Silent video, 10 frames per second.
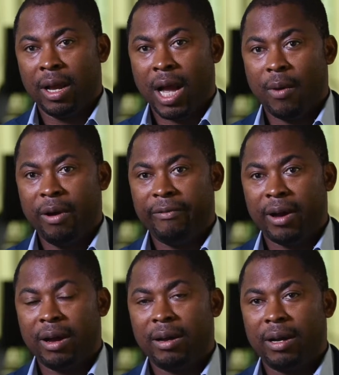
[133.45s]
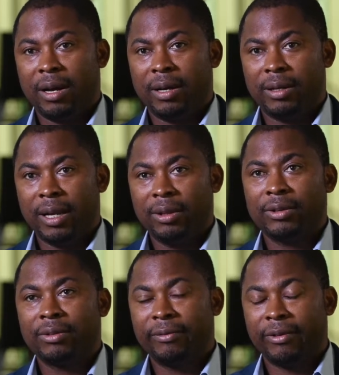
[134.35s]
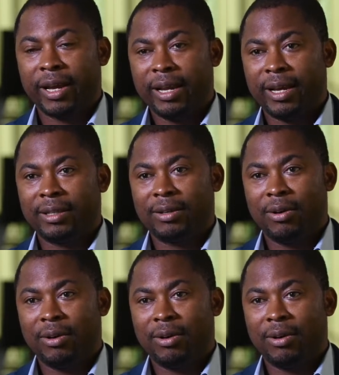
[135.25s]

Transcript: However, let us not forget that